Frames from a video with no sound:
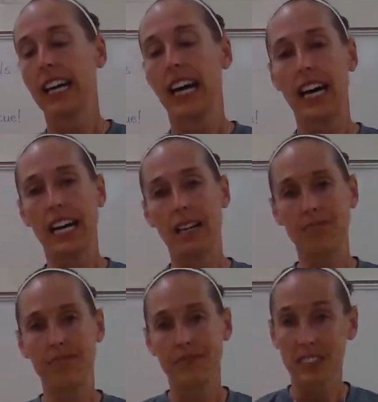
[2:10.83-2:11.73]

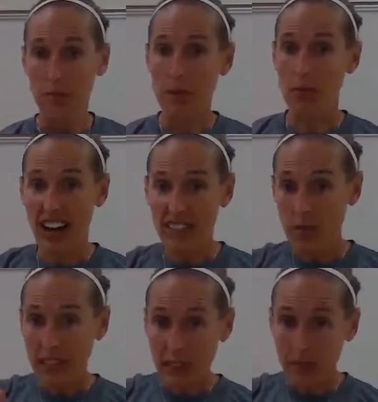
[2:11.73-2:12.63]
Some people have a
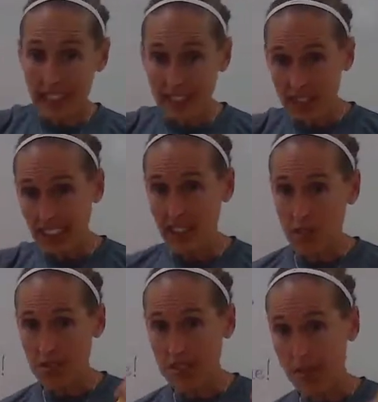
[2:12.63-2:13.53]
big eraser they
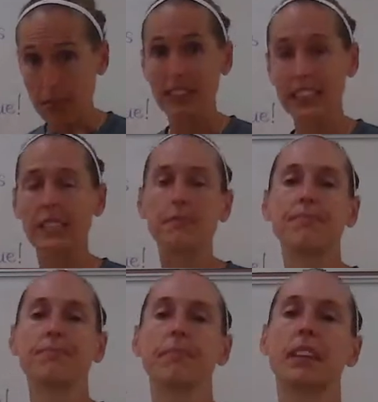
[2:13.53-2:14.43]
use separately.
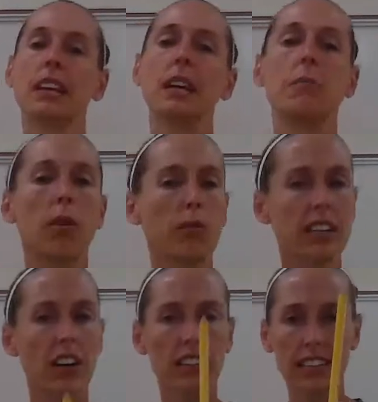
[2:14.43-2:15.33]
But
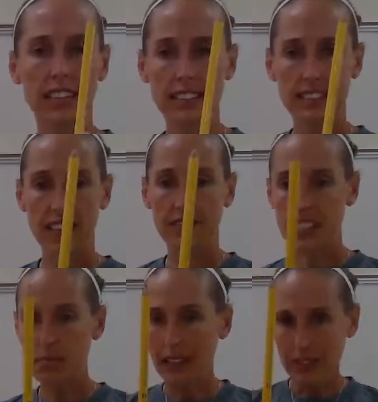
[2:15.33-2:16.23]
regardless, if
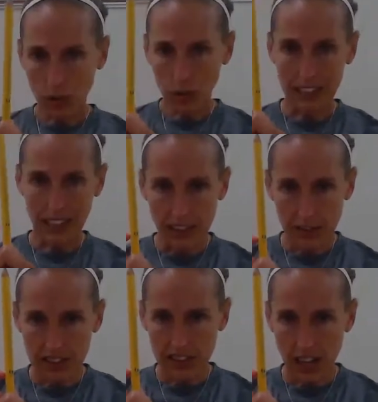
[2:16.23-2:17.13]
this pencil was a little
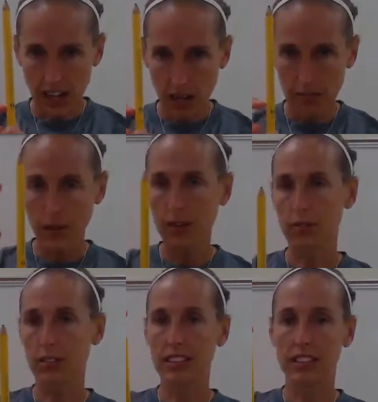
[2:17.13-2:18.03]
stub
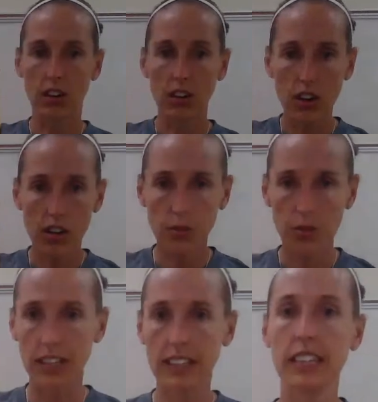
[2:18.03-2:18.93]
or it's a long
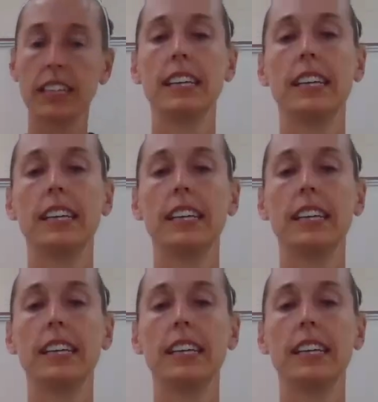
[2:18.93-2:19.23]
one,